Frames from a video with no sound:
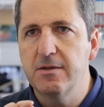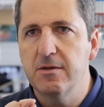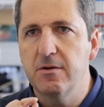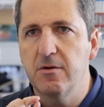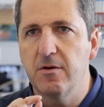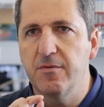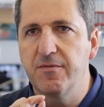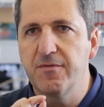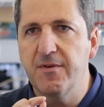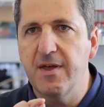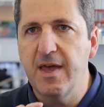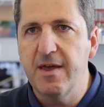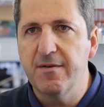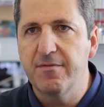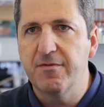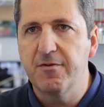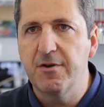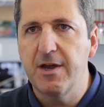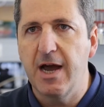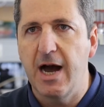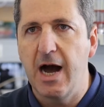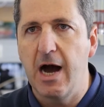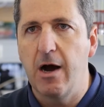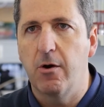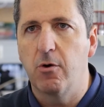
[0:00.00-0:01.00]
of
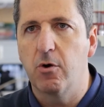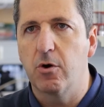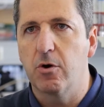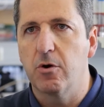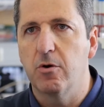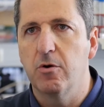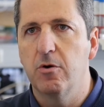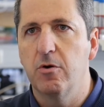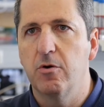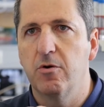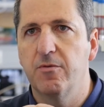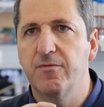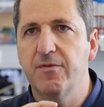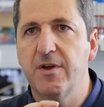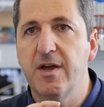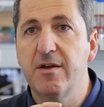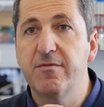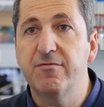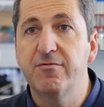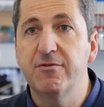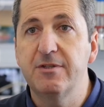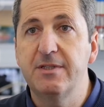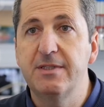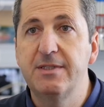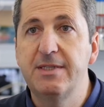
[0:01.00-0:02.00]
every hour, of
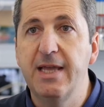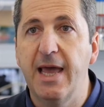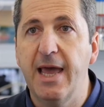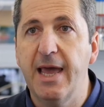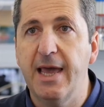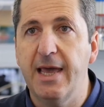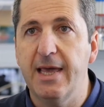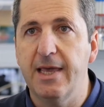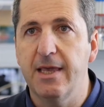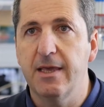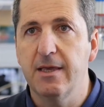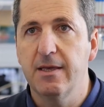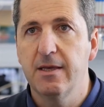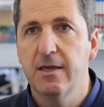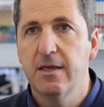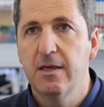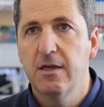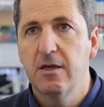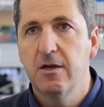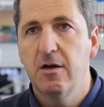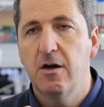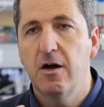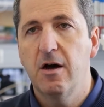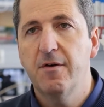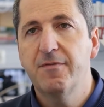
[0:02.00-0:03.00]
every day
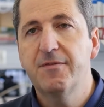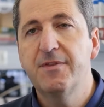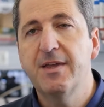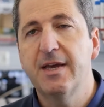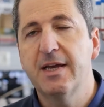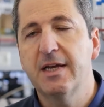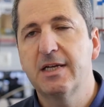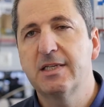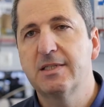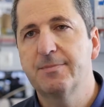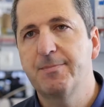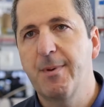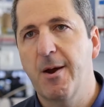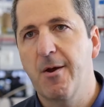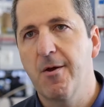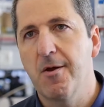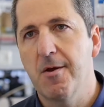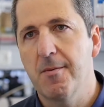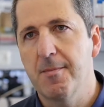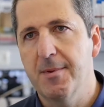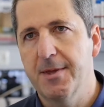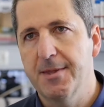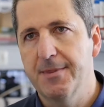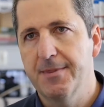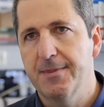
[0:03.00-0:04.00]
of the
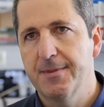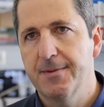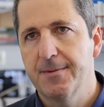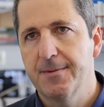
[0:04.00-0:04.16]
experiment.